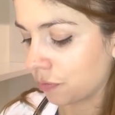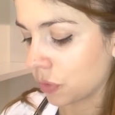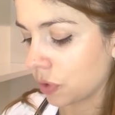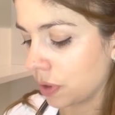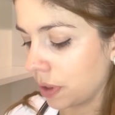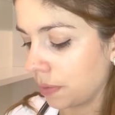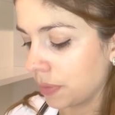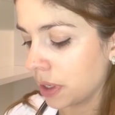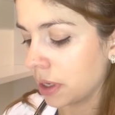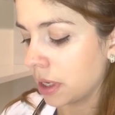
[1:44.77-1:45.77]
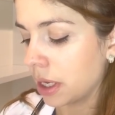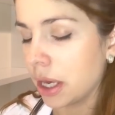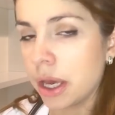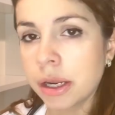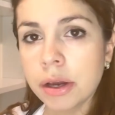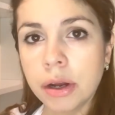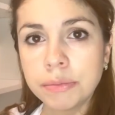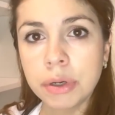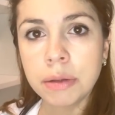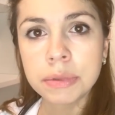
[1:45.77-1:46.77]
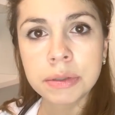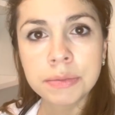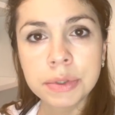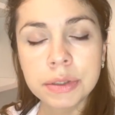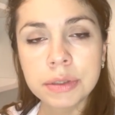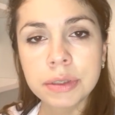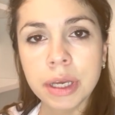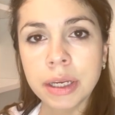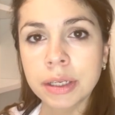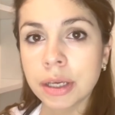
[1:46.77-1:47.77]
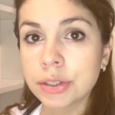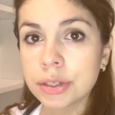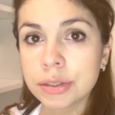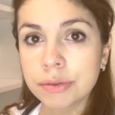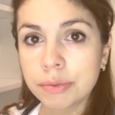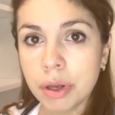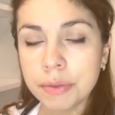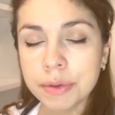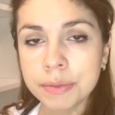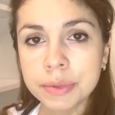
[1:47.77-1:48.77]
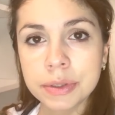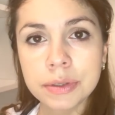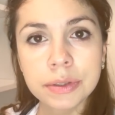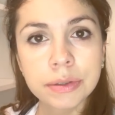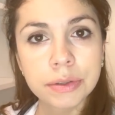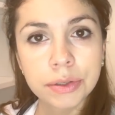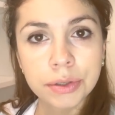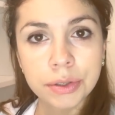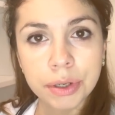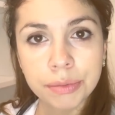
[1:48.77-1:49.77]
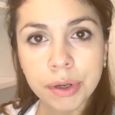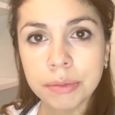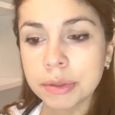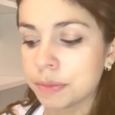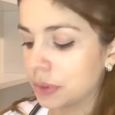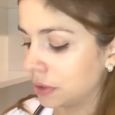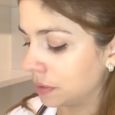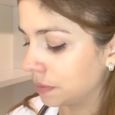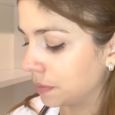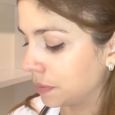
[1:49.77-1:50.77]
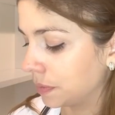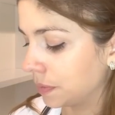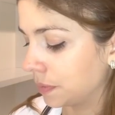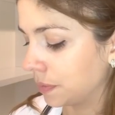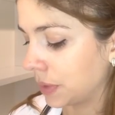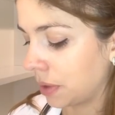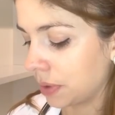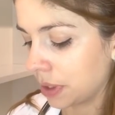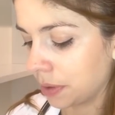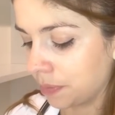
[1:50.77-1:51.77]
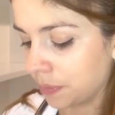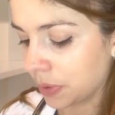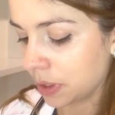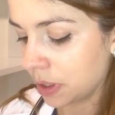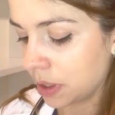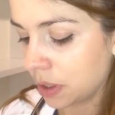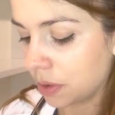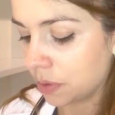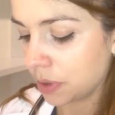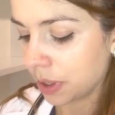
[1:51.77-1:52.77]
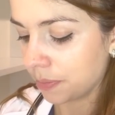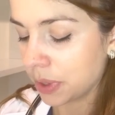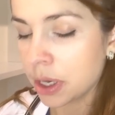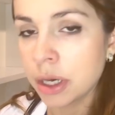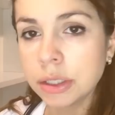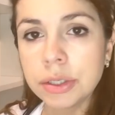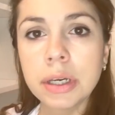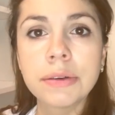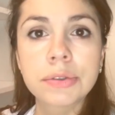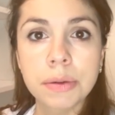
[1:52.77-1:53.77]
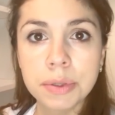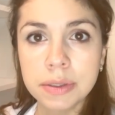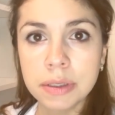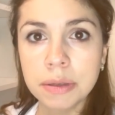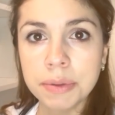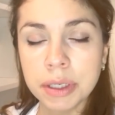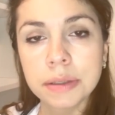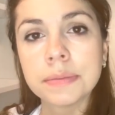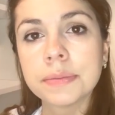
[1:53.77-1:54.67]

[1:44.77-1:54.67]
Okay. Any heart problems? Any digestive problems? Urinary problems? Not really. Okay. Do you have trouble sleeping?